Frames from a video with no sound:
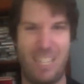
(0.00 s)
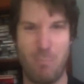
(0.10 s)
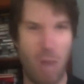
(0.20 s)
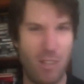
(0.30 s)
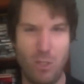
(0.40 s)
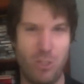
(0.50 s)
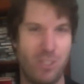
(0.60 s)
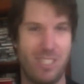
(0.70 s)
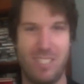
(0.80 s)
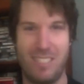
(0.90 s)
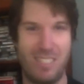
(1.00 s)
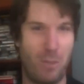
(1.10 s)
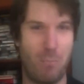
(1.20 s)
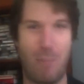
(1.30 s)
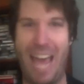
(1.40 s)
and models and
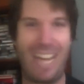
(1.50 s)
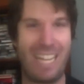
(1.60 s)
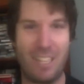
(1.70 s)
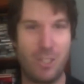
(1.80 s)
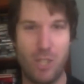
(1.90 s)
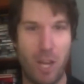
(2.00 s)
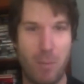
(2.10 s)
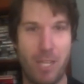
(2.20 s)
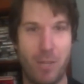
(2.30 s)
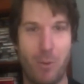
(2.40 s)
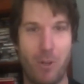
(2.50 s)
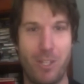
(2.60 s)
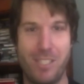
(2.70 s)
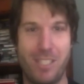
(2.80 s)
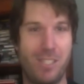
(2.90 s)
you know bad English dubbing where
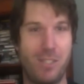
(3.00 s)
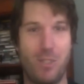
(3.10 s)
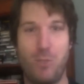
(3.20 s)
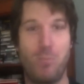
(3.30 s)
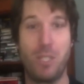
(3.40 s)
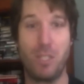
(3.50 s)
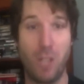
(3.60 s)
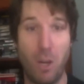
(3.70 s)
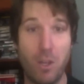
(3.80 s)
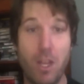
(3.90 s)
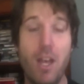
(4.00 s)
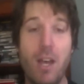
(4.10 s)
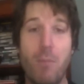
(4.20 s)
it's it's a big joke.